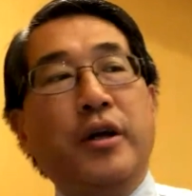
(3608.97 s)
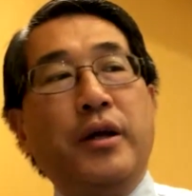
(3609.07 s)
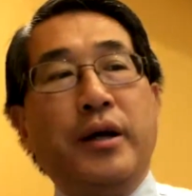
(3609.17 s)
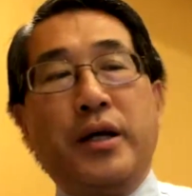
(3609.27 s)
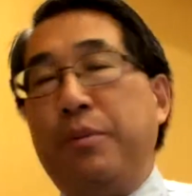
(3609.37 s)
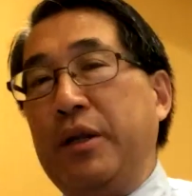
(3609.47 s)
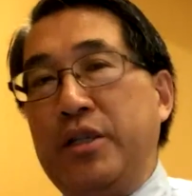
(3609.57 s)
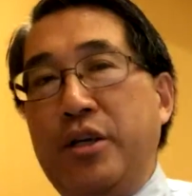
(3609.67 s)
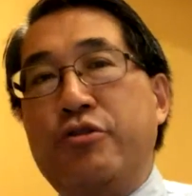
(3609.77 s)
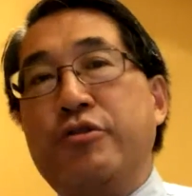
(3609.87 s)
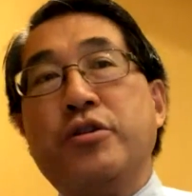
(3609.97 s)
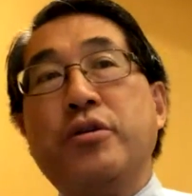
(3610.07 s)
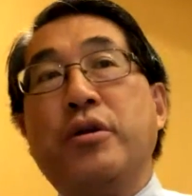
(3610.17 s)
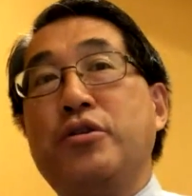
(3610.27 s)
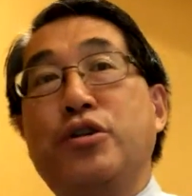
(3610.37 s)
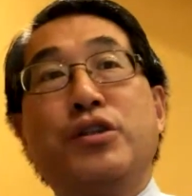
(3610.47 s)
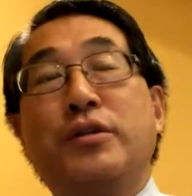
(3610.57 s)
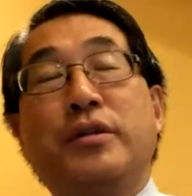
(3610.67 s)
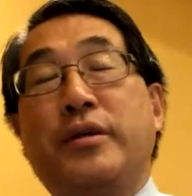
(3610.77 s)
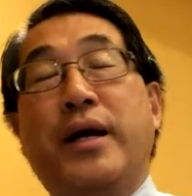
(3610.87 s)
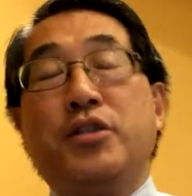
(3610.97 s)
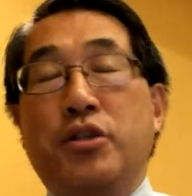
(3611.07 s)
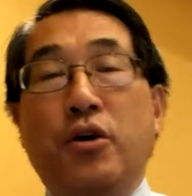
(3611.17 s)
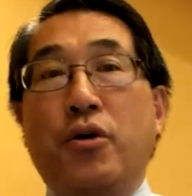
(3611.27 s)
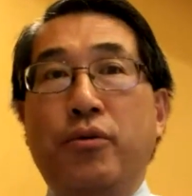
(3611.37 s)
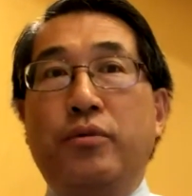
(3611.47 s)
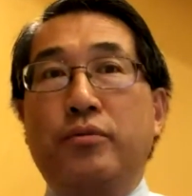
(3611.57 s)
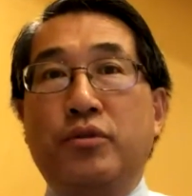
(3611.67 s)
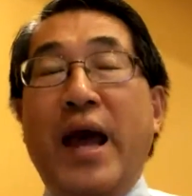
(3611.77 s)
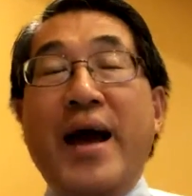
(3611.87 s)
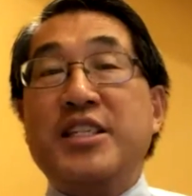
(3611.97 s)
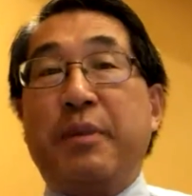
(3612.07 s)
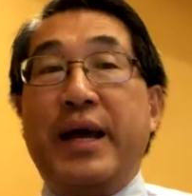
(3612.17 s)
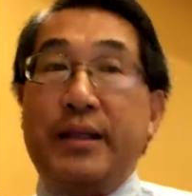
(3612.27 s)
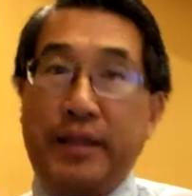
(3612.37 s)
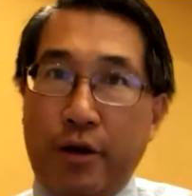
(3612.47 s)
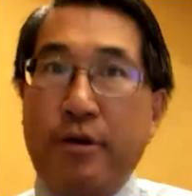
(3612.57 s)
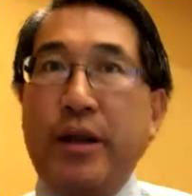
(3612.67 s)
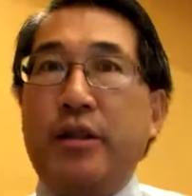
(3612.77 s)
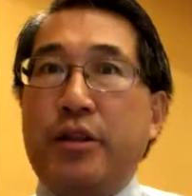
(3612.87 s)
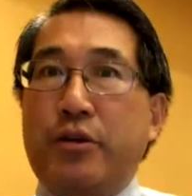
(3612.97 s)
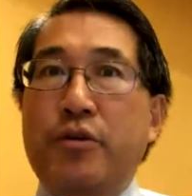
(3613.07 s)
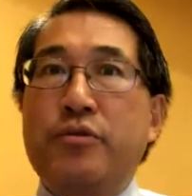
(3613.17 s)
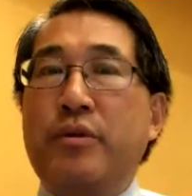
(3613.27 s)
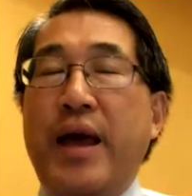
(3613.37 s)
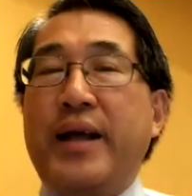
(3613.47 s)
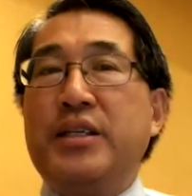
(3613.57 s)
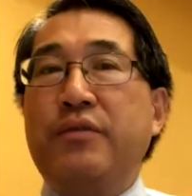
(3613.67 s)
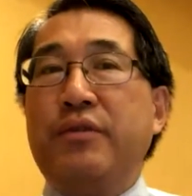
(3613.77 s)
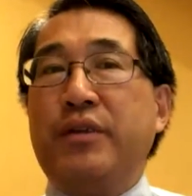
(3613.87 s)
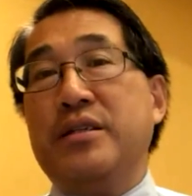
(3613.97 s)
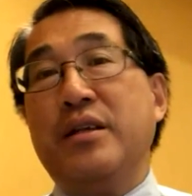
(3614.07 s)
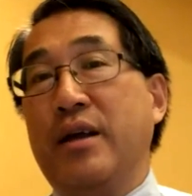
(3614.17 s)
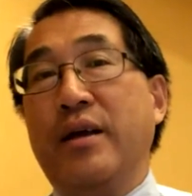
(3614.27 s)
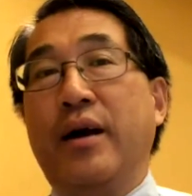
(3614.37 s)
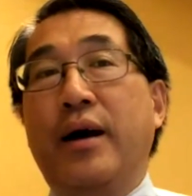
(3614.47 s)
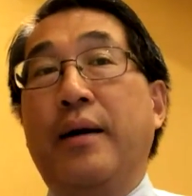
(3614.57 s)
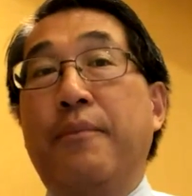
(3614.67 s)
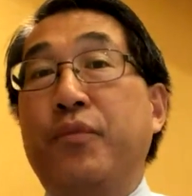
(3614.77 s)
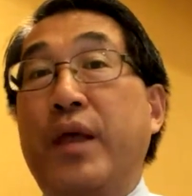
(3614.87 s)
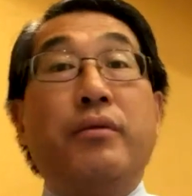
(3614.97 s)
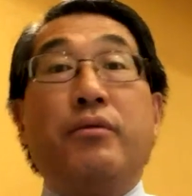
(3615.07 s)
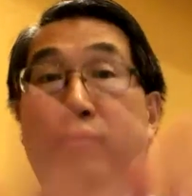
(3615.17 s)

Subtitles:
a couple of teachers just got so jazzed by it, they created their own activities that,